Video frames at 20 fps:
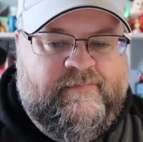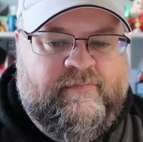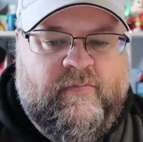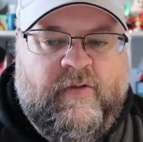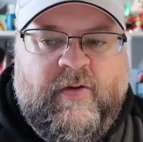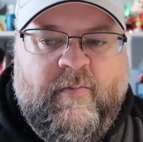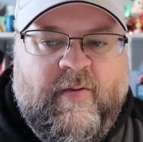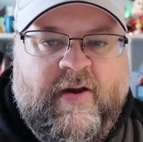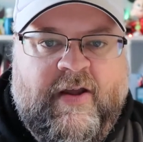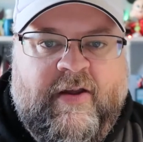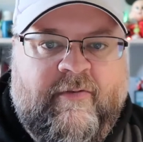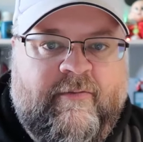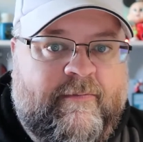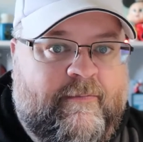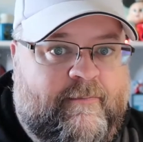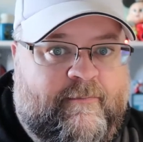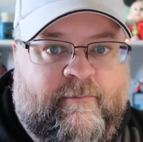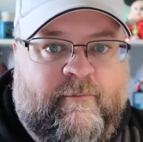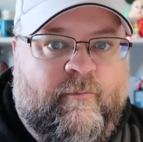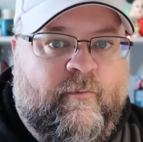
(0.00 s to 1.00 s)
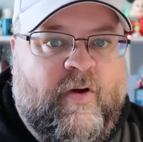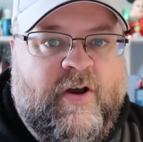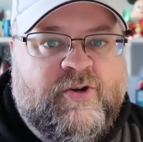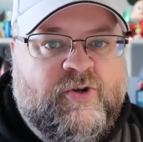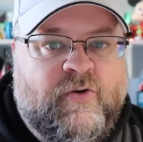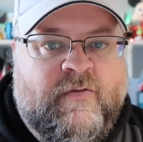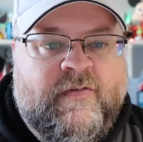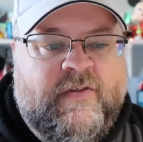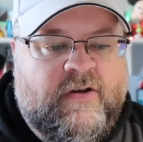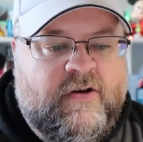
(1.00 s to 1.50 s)
you might
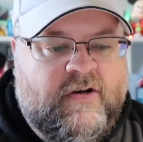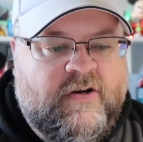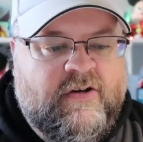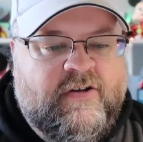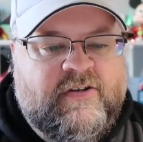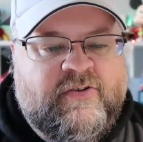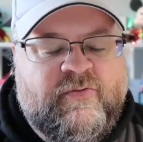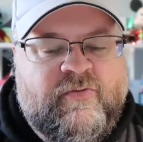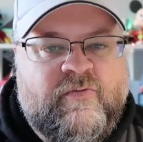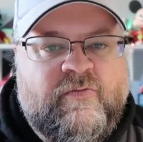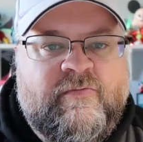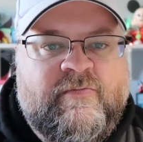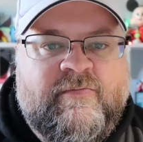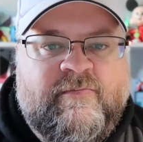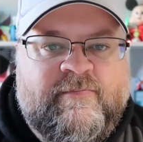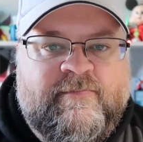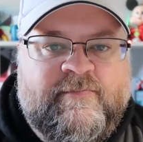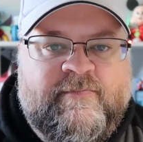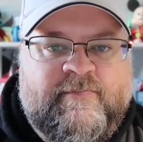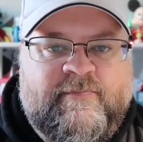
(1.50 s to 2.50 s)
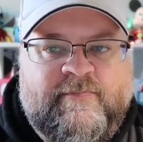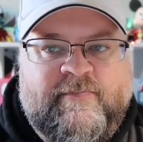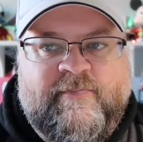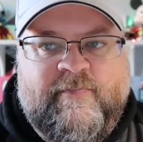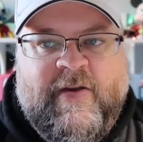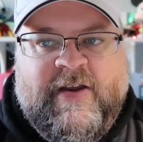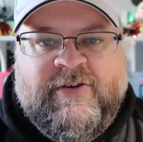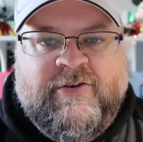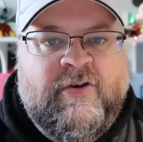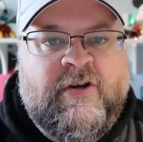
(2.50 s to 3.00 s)
rush over there to
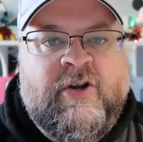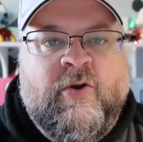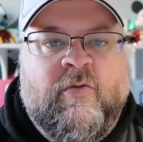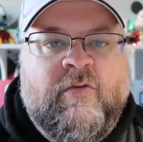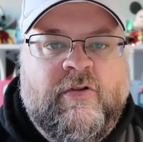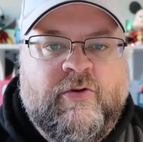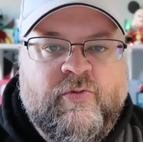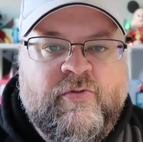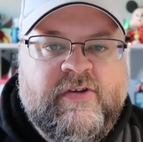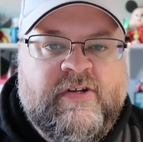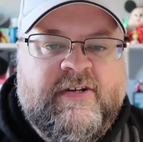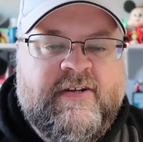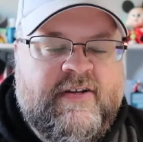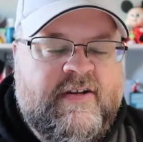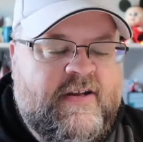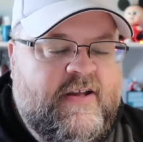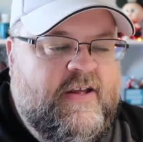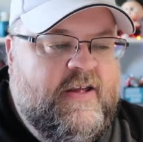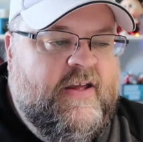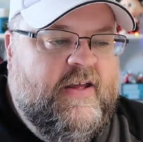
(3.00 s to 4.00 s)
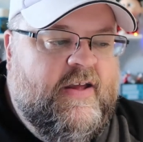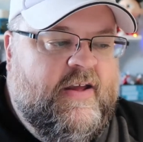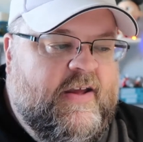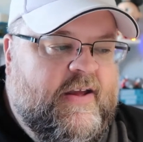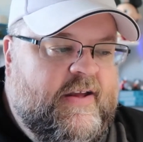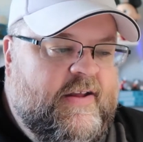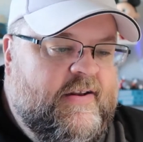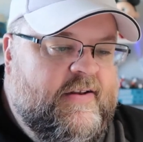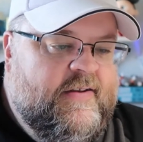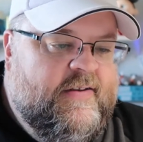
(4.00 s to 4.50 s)
make sure you don't lose it
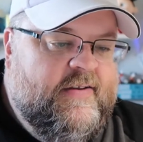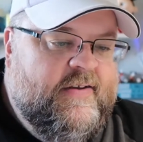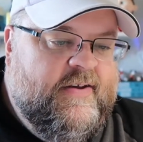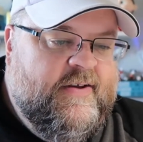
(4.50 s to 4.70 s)
and